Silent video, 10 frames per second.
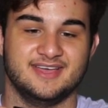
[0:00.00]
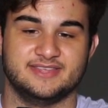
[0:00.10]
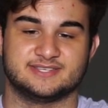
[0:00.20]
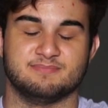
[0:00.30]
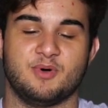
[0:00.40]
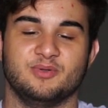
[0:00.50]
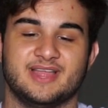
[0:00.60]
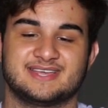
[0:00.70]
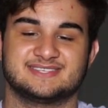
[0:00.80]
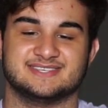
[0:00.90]
this
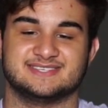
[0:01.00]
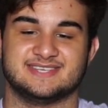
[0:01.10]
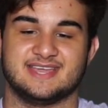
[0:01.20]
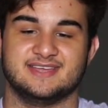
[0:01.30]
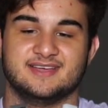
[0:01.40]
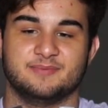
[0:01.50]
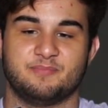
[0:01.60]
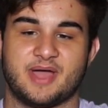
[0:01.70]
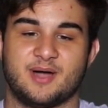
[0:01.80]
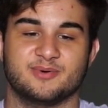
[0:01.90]
Molex to SATA
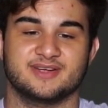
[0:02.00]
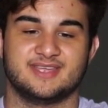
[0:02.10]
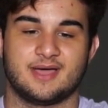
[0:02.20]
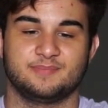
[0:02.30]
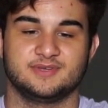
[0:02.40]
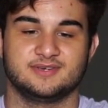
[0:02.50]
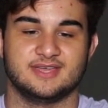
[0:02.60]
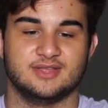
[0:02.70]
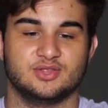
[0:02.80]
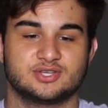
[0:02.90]
power adapter.
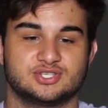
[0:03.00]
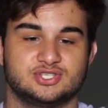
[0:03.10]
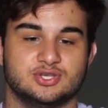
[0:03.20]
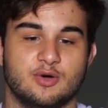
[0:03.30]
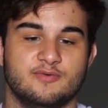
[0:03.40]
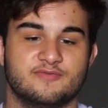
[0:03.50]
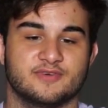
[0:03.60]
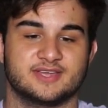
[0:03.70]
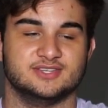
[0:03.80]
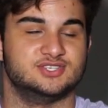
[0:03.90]
It looks so
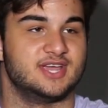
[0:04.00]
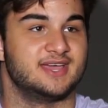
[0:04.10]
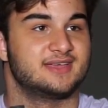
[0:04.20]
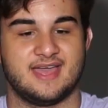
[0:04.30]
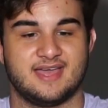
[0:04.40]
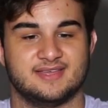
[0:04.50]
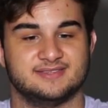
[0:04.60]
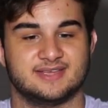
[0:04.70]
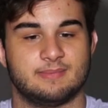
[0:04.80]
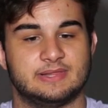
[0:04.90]
freaking jank, and
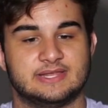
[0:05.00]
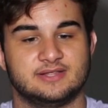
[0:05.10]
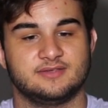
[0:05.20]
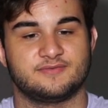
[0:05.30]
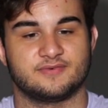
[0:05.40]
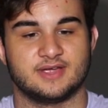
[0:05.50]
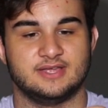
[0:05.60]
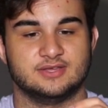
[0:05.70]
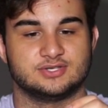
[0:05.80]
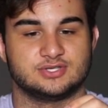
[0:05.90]
I'm a little
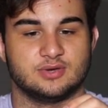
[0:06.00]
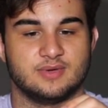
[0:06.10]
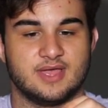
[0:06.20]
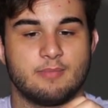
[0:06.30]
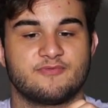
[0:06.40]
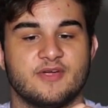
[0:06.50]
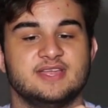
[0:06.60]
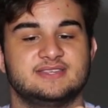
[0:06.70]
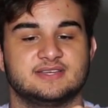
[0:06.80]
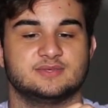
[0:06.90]
afraid. So I'm afraid
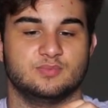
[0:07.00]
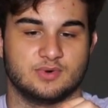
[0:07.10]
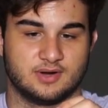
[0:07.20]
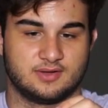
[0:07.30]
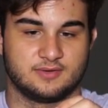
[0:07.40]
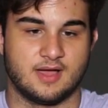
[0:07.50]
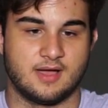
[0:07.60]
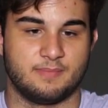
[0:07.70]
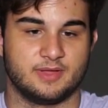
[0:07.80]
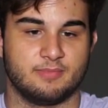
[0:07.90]
it doesn't work,
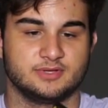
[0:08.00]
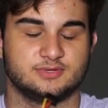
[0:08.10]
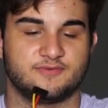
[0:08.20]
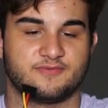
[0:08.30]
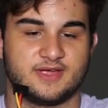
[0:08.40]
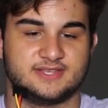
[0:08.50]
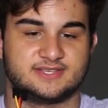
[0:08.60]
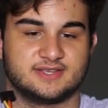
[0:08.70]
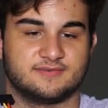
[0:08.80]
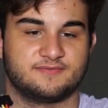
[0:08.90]
but I'm also afraid it's
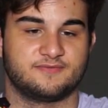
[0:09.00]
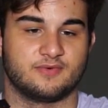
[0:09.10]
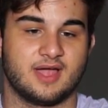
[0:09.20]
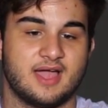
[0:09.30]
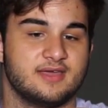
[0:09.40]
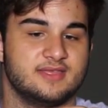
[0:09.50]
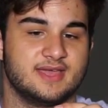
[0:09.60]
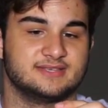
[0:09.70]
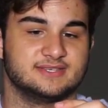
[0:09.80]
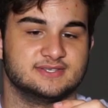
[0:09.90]
gonna fry the
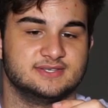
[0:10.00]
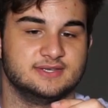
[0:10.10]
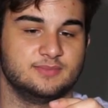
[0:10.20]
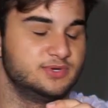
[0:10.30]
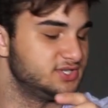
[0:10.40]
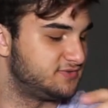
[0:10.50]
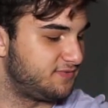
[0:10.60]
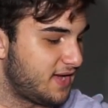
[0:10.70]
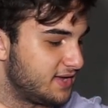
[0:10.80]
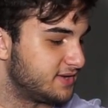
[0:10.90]
SSD, which is
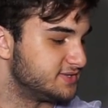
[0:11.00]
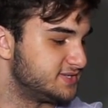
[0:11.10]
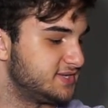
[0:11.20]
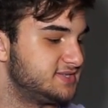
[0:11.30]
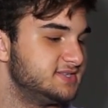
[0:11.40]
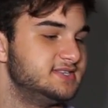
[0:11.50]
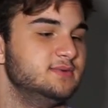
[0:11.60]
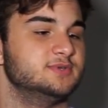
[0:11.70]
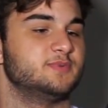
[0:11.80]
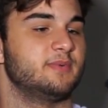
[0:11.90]
fine because this SSD
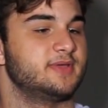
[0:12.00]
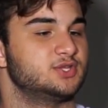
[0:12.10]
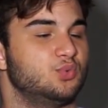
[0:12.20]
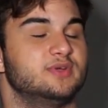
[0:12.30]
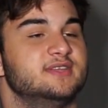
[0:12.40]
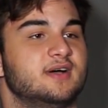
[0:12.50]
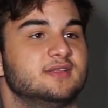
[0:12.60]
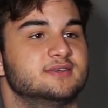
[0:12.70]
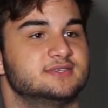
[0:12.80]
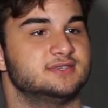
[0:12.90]
was probably like
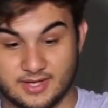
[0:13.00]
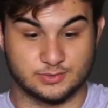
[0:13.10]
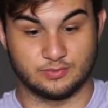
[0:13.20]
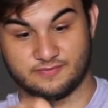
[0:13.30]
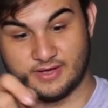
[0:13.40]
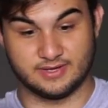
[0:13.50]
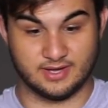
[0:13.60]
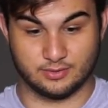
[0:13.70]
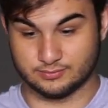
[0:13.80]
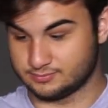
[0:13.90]
$20. Guess we'll find
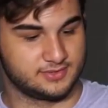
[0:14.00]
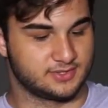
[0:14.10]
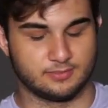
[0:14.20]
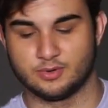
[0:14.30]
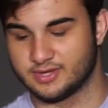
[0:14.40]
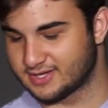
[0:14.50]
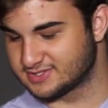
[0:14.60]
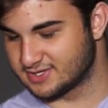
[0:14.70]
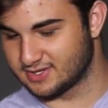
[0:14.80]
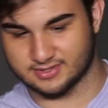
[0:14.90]
out. There's our Molex
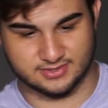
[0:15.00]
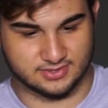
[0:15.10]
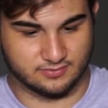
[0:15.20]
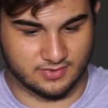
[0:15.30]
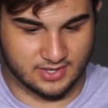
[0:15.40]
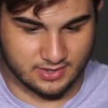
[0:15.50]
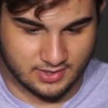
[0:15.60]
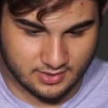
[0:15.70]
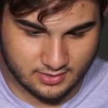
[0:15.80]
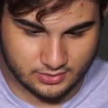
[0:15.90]
connection right
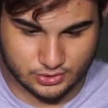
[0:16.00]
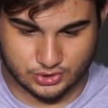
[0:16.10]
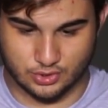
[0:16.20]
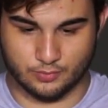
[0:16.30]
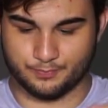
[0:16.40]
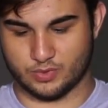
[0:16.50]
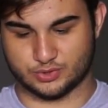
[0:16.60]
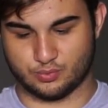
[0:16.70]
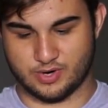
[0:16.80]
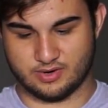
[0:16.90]
there. So what's
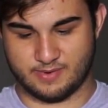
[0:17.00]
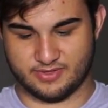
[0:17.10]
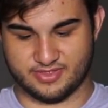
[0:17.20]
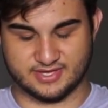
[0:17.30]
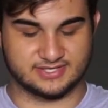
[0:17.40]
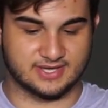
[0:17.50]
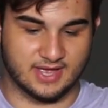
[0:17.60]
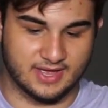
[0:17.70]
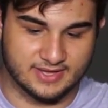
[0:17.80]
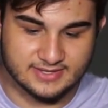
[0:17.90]
weird about this
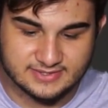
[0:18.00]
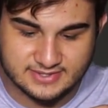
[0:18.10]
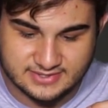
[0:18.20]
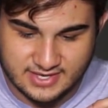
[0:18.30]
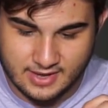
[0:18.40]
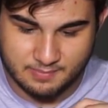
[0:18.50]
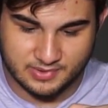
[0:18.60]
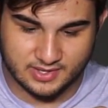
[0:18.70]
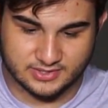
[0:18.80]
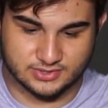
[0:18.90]
guy is this guy
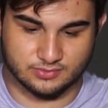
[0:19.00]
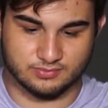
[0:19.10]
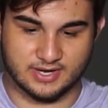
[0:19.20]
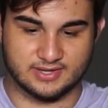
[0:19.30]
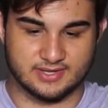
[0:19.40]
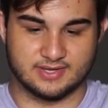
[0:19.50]
plugs directly